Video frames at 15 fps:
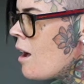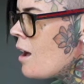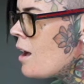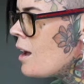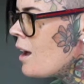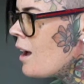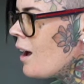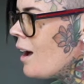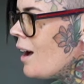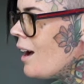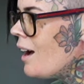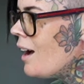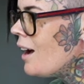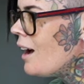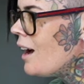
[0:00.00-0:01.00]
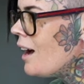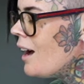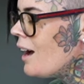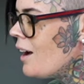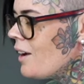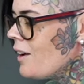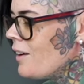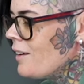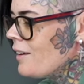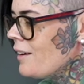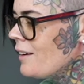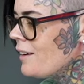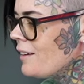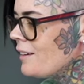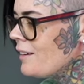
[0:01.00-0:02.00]

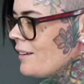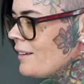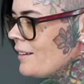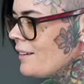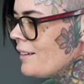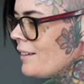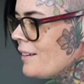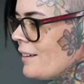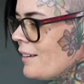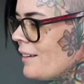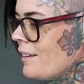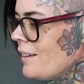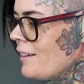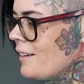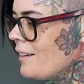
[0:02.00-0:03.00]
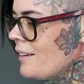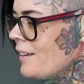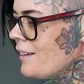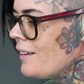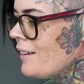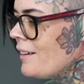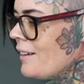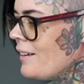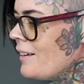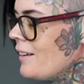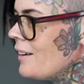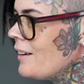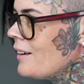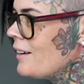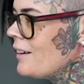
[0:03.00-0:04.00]

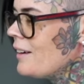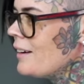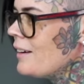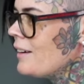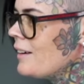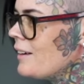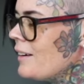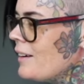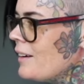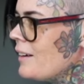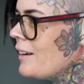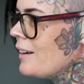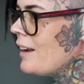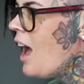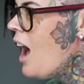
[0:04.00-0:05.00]
No words are spoken by the person on screen.